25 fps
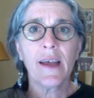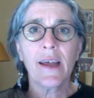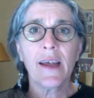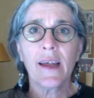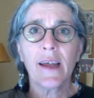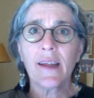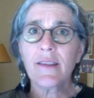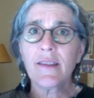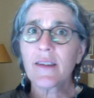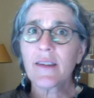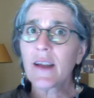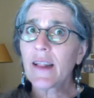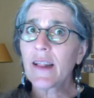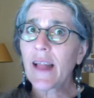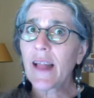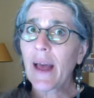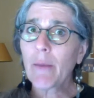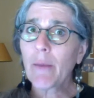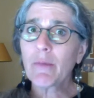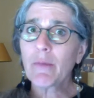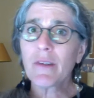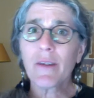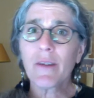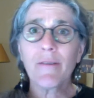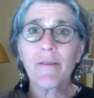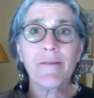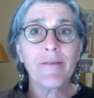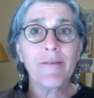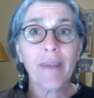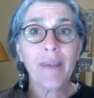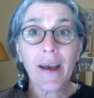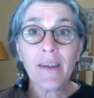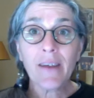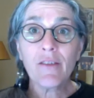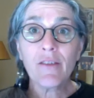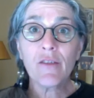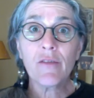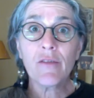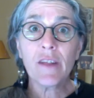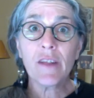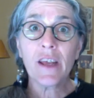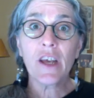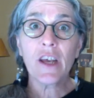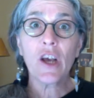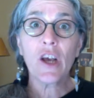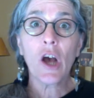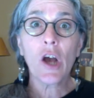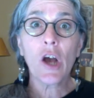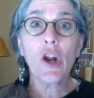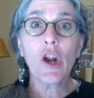Its collapse effectively
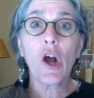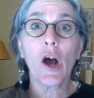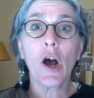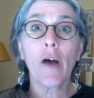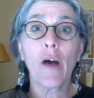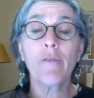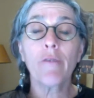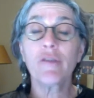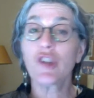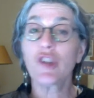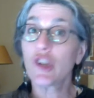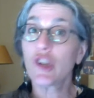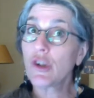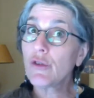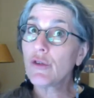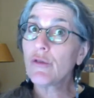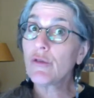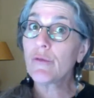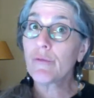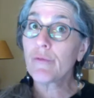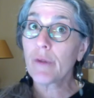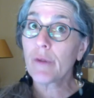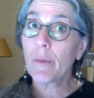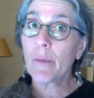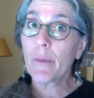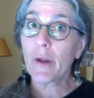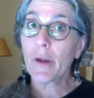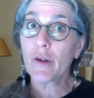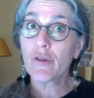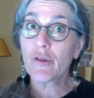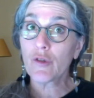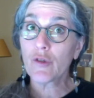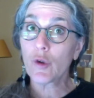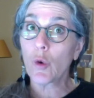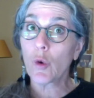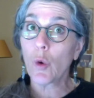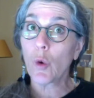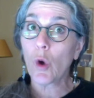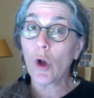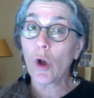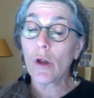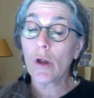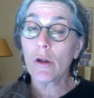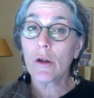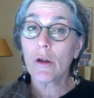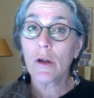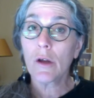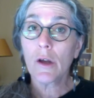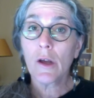cut off children from their school,